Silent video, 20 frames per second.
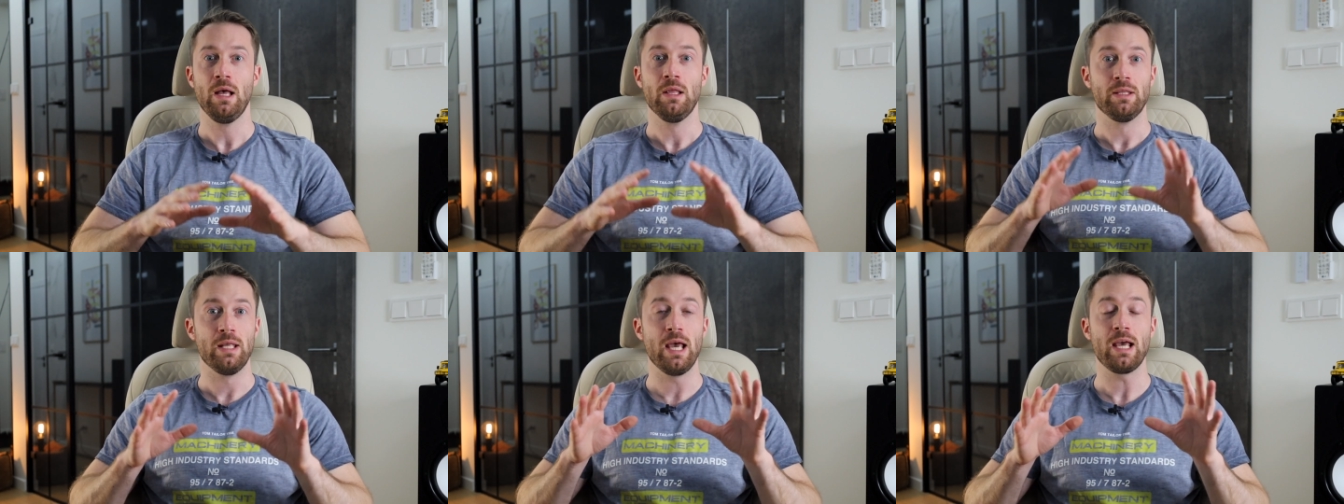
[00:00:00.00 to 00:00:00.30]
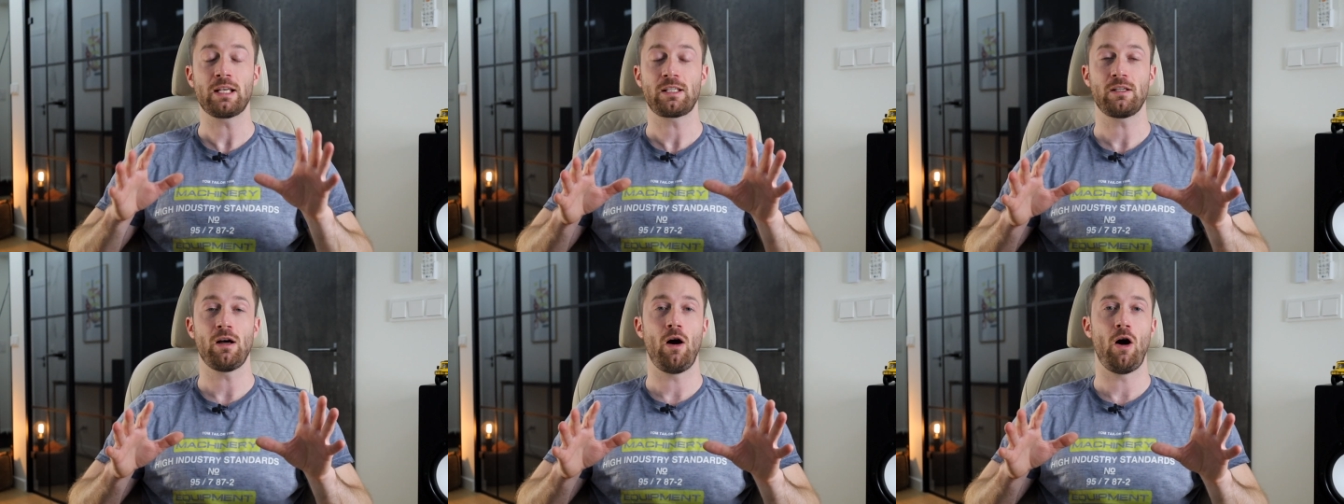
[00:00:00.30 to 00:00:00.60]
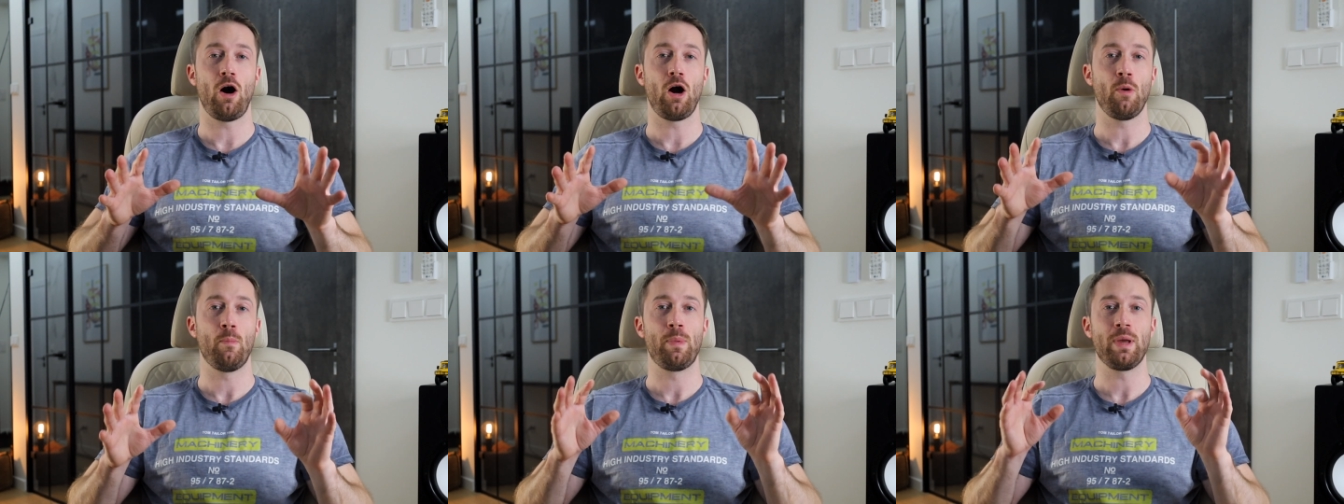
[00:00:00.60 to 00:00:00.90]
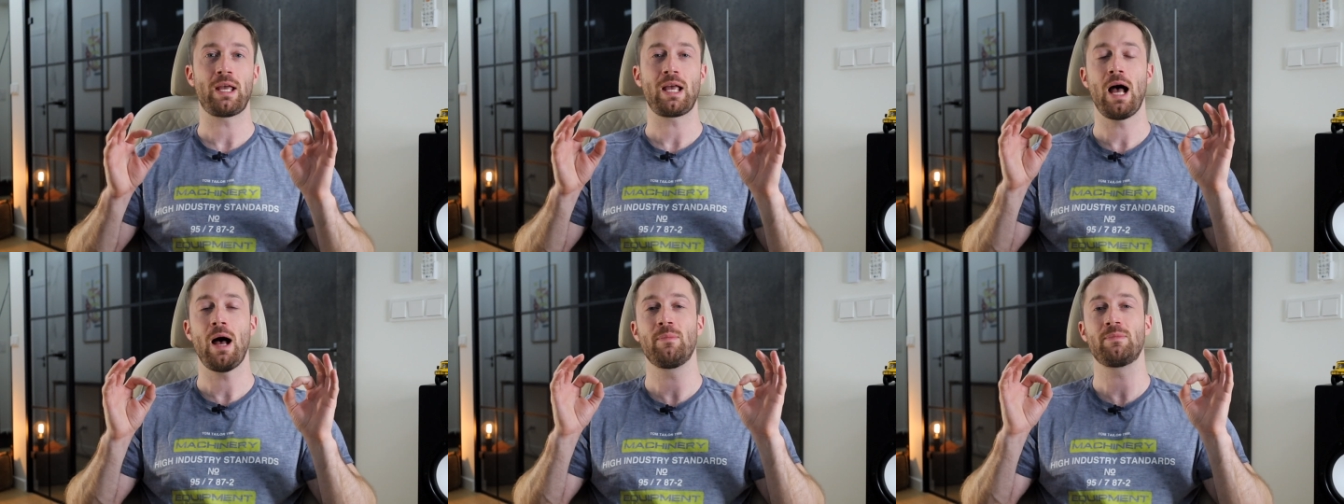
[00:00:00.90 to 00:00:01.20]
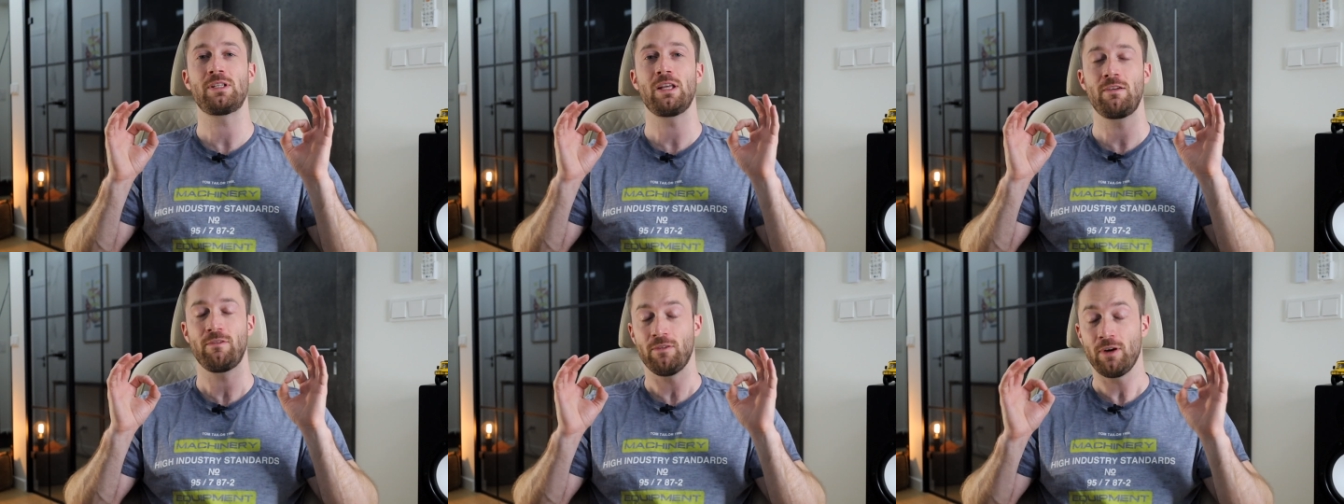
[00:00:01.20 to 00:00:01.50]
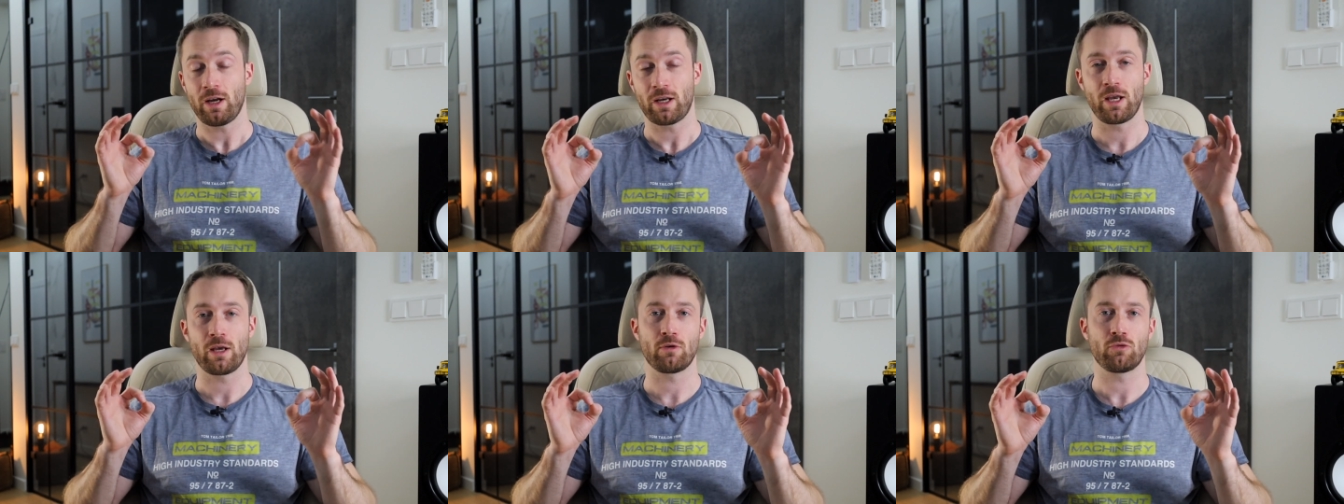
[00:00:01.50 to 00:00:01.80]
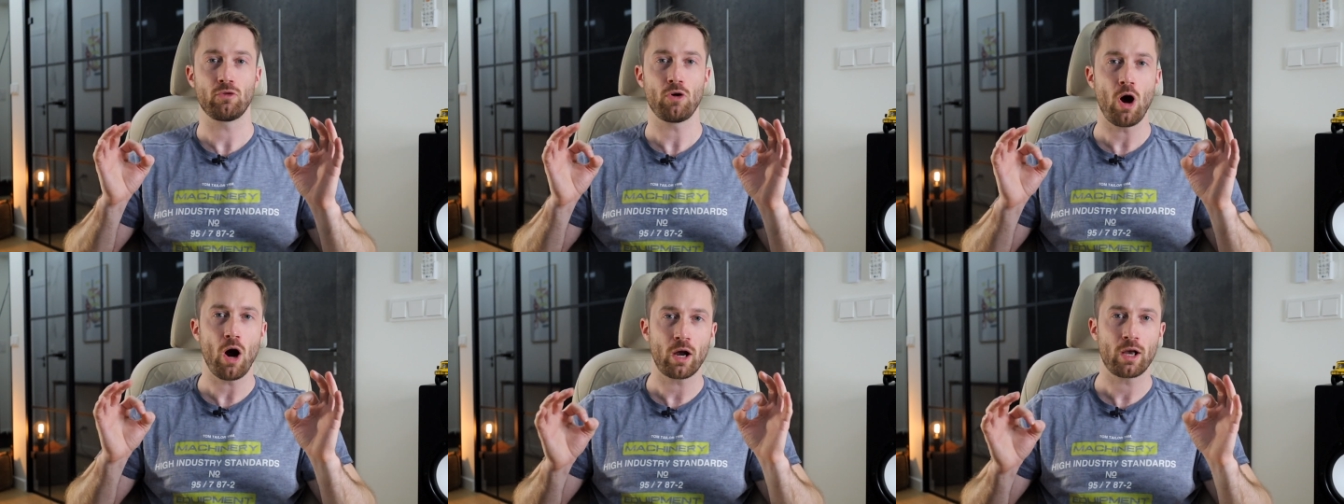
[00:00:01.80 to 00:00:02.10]
the XR becomes a fucking
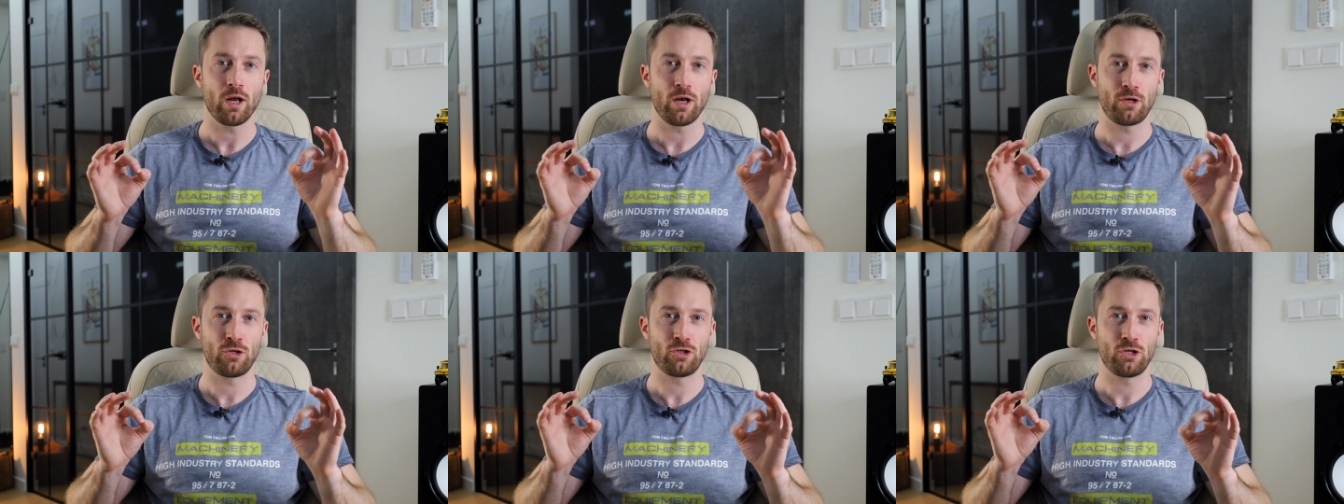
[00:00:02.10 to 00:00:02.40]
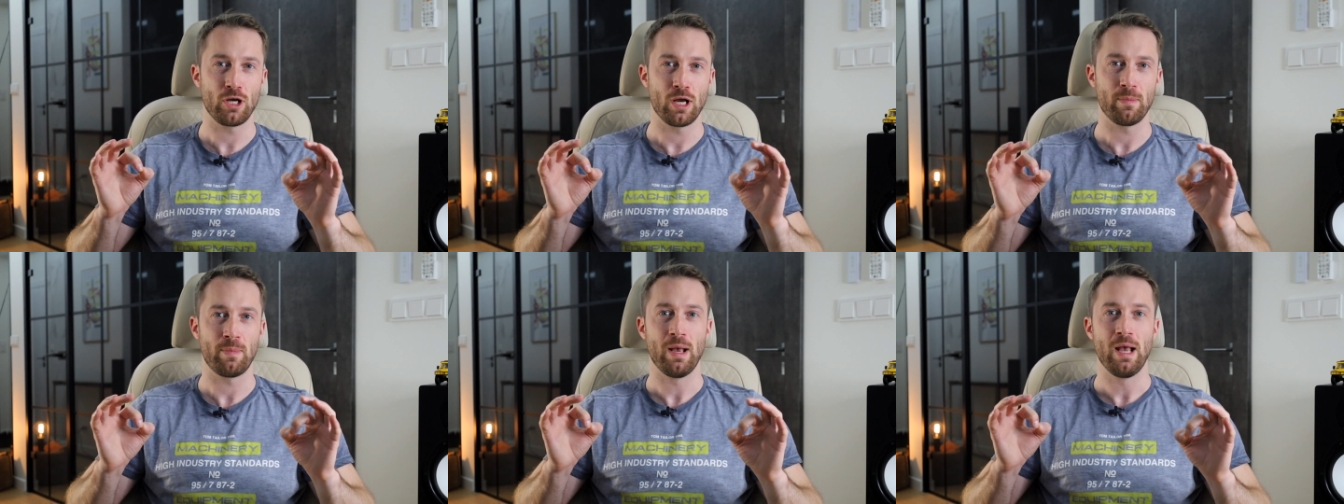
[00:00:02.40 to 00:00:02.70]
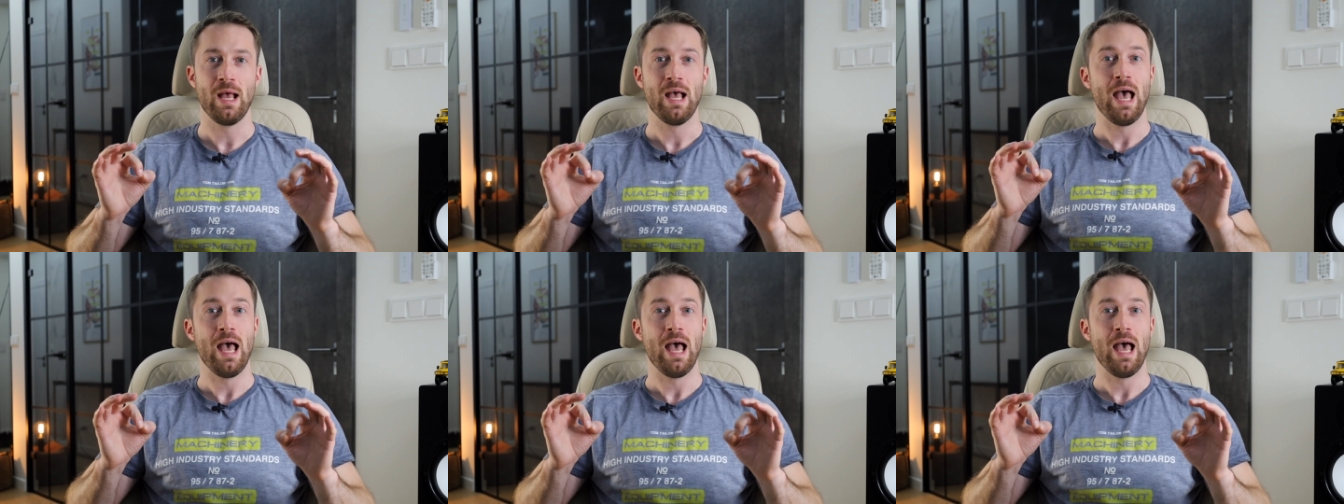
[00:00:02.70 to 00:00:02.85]
rocket ship,